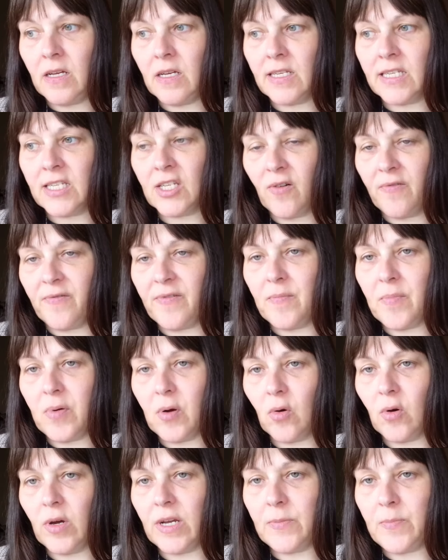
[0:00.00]

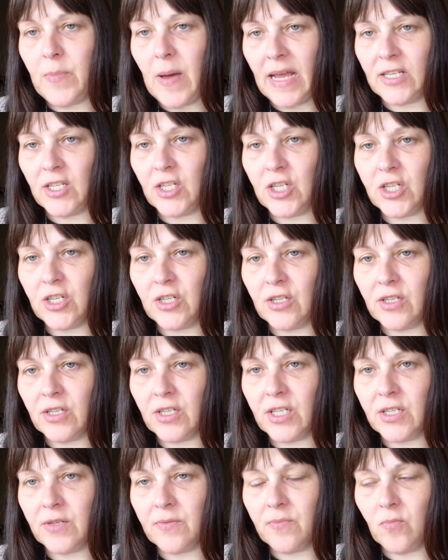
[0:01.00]
self-employed
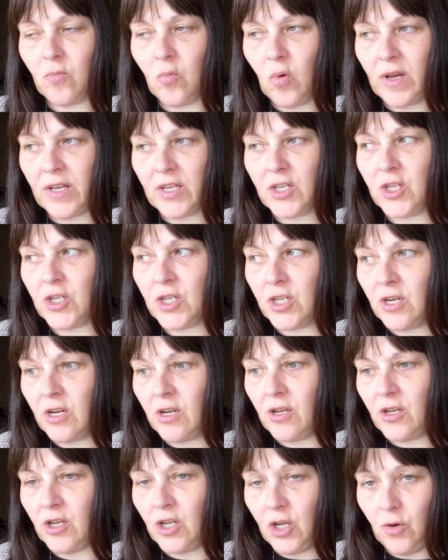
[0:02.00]
pensions which
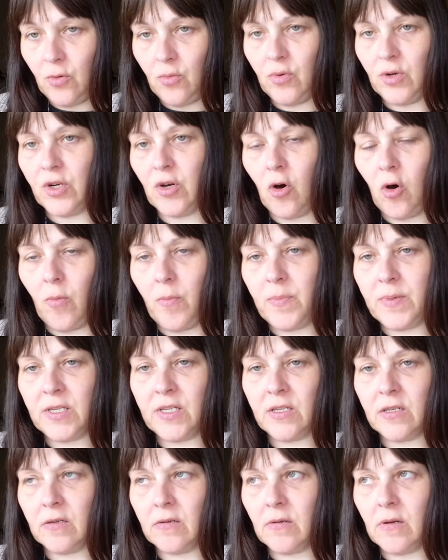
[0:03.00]
you would
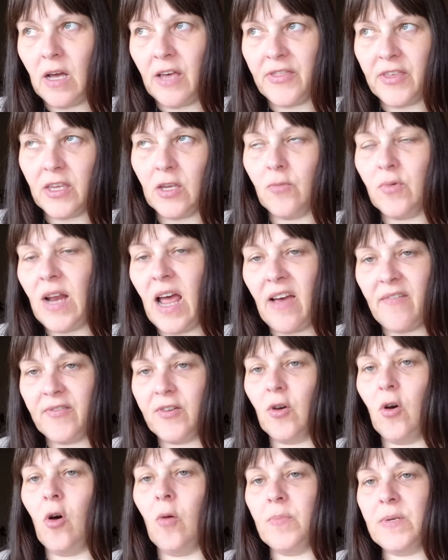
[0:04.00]
opt I think you would have
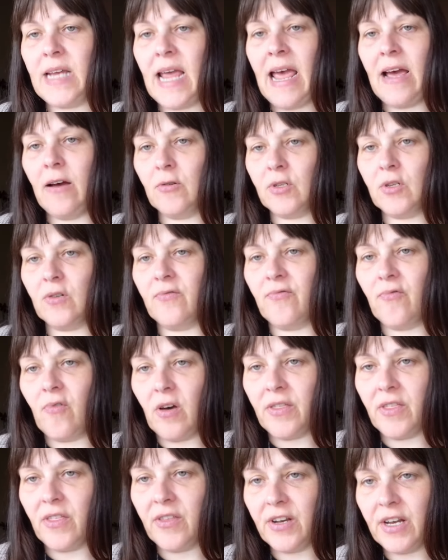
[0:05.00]
to opt out of
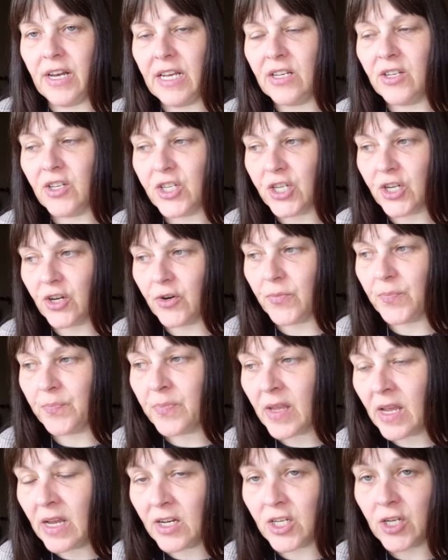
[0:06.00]
rather than into,
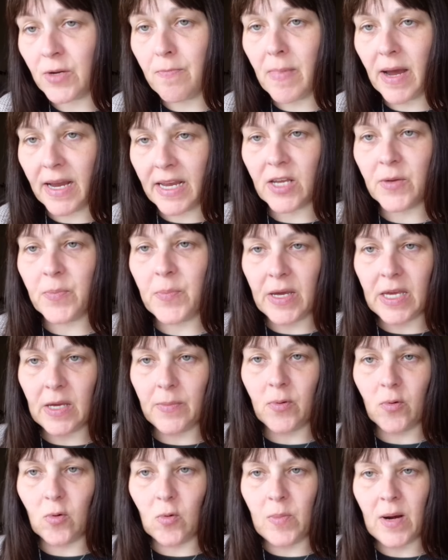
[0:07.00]
to make
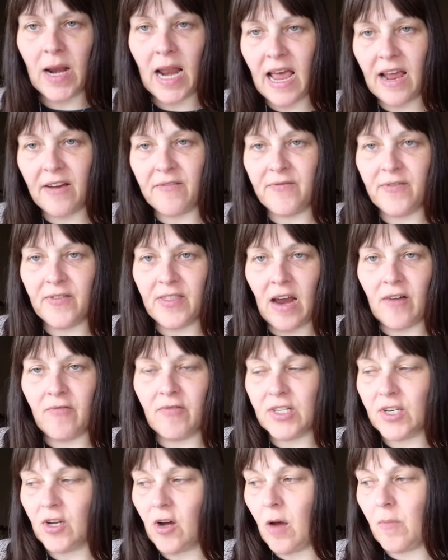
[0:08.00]
people plan for that
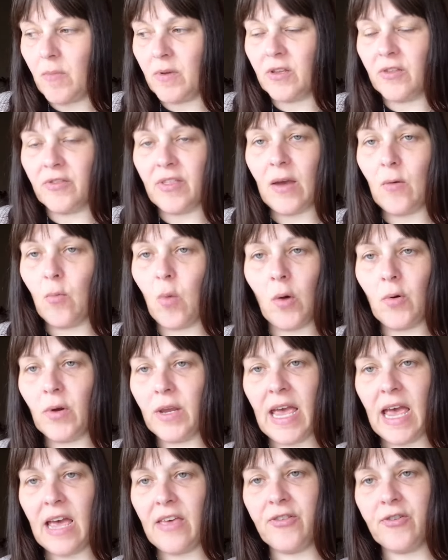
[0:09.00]
retirement that they won't
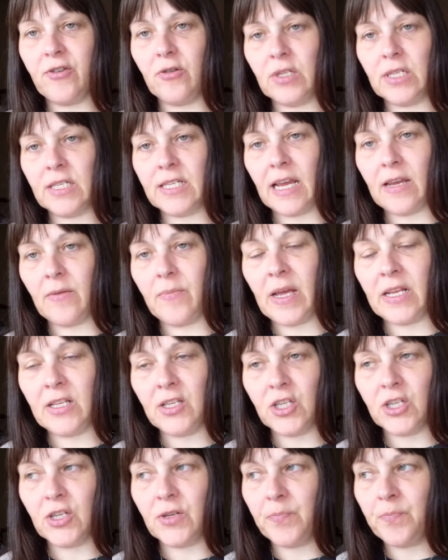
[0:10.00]
get through the state
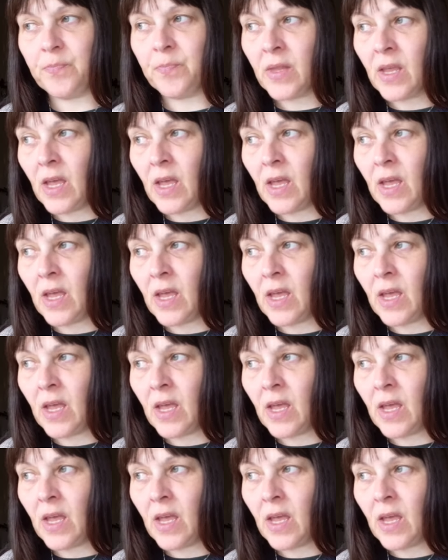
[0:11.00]
pension.